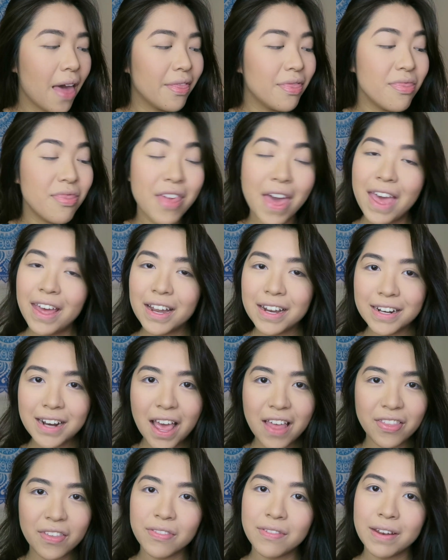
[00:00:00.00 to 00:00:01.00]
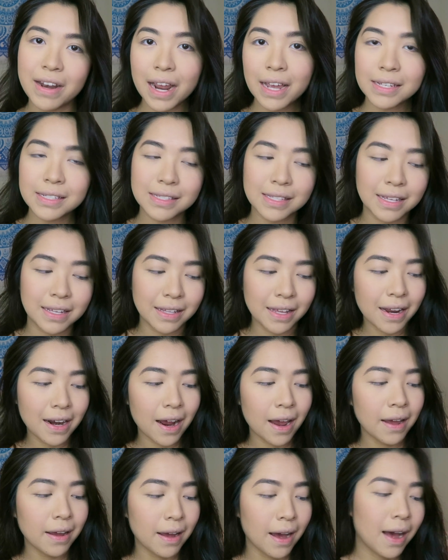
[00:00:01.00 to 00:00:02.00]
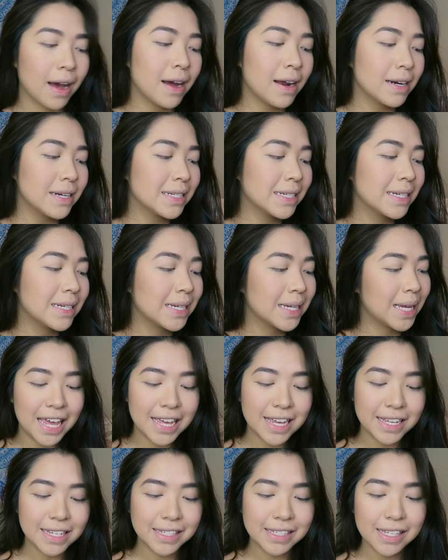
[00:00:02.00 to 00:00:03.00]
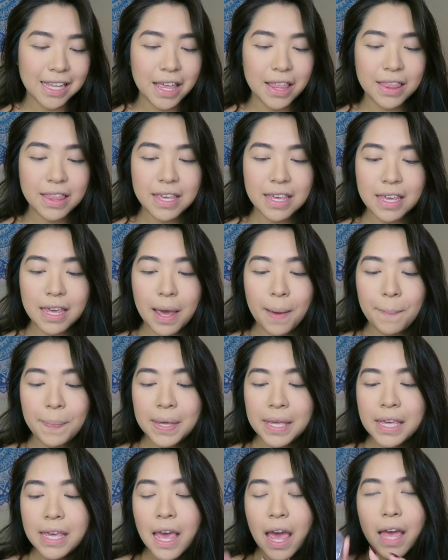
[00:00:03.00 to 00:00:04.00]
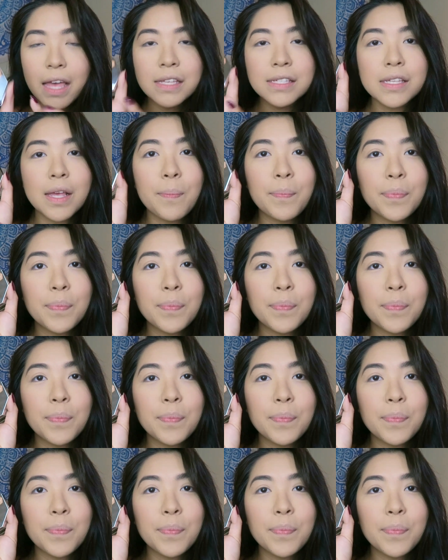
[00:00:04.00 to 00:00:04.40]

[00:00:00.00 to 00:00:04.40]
And then the next thing that I got is the PS